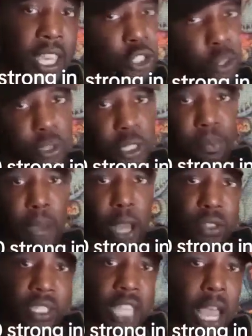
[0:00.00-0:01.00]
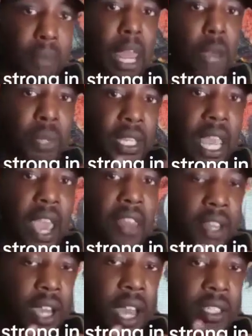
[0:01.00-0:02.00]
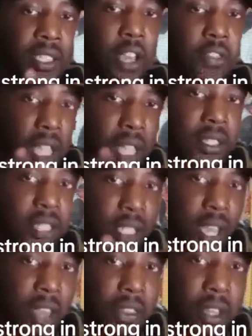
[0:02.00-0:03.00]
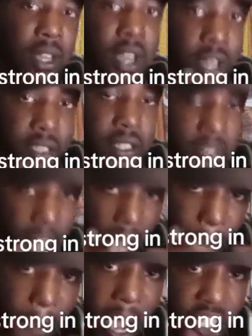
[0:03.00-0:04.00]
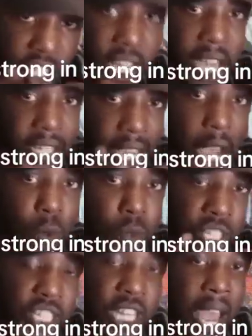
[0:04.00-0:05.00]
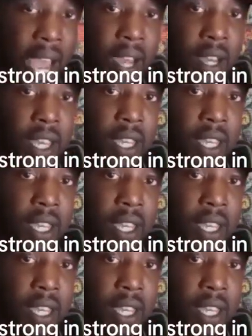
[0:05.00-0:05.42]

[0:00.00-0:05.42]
So it's about time that we gather ourselves untogether unto the Amashiach Yahawashah,